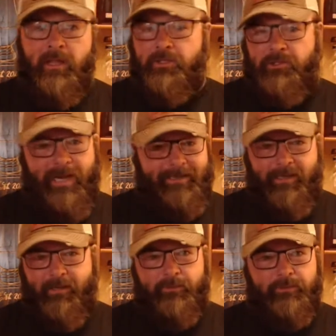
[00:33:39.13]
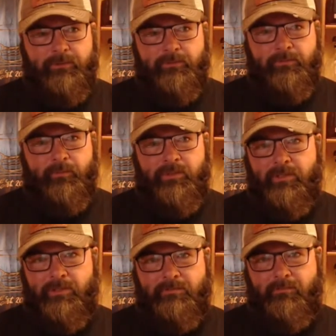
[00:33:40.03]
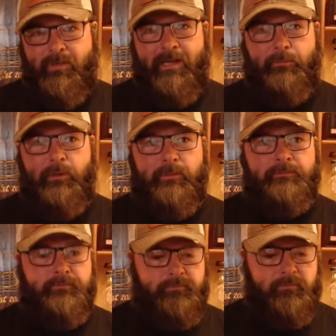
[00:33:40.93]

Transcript: Jack Daniels, which is not a bourbon,